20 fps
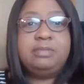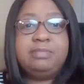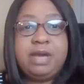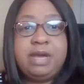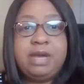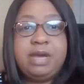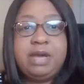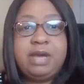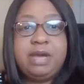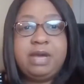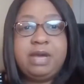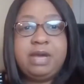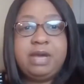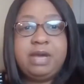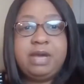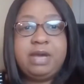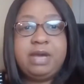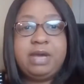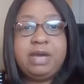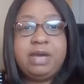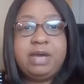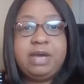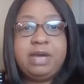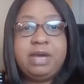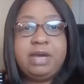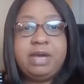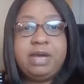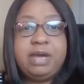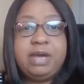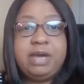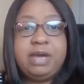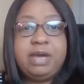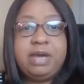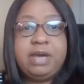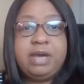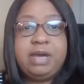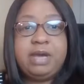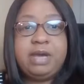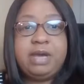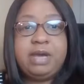And it basically serves to reduce
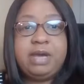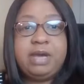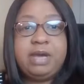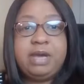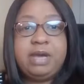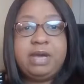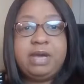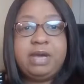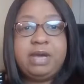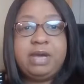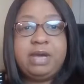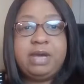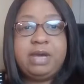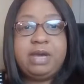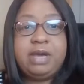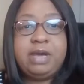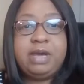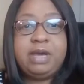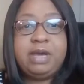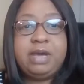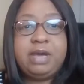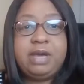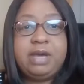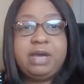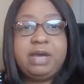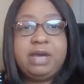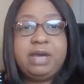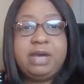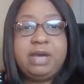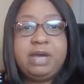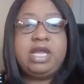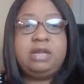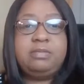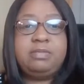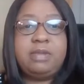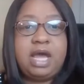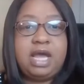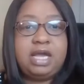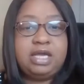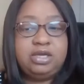or eliminate popping sounds
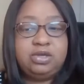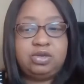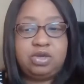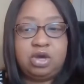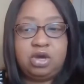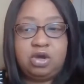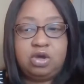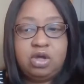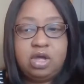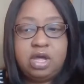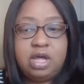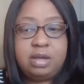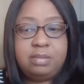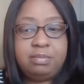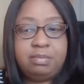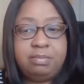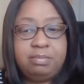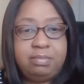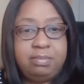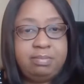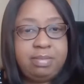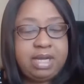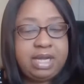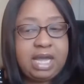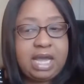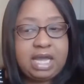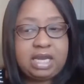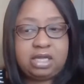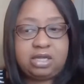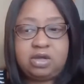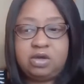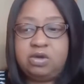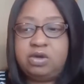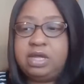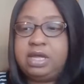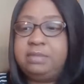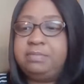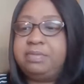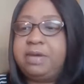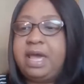created by, you know, mechanical
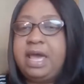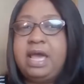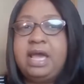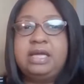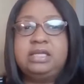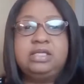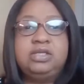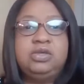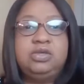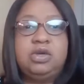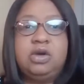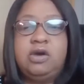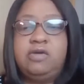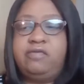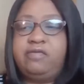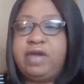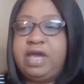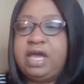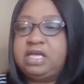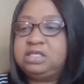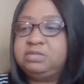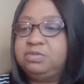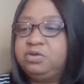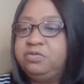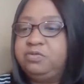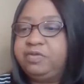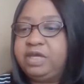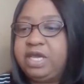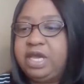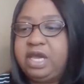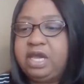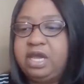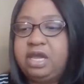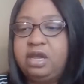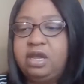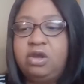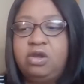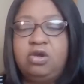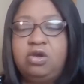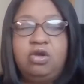impact, you know, fast moving
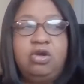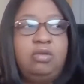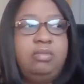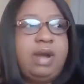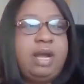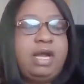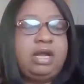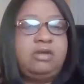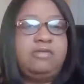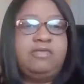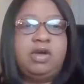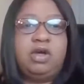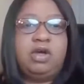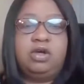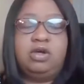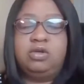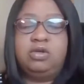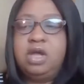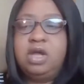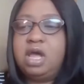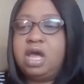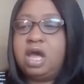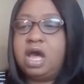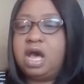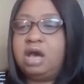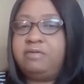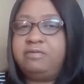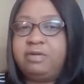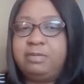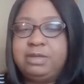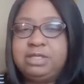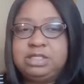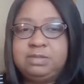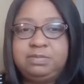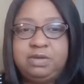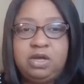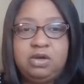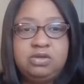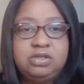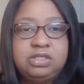air or microphone from
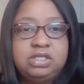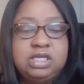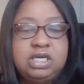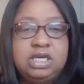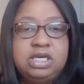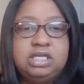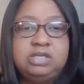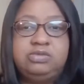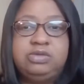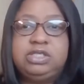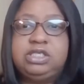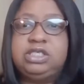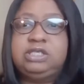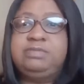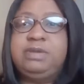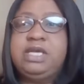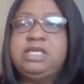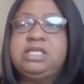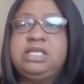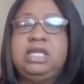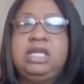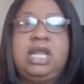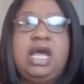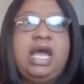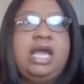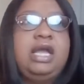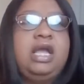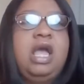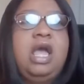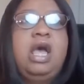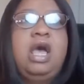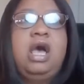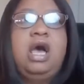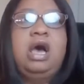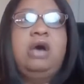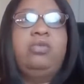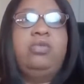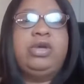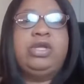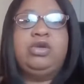explosives, which is basically like
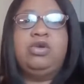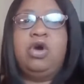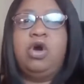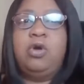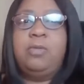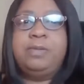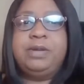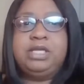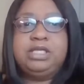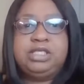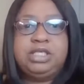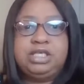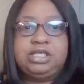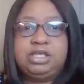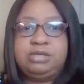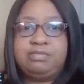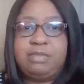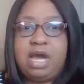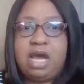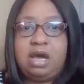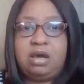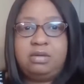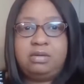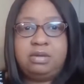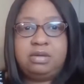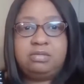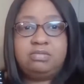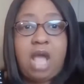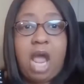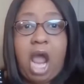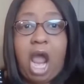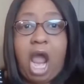when you open and shut your mouth.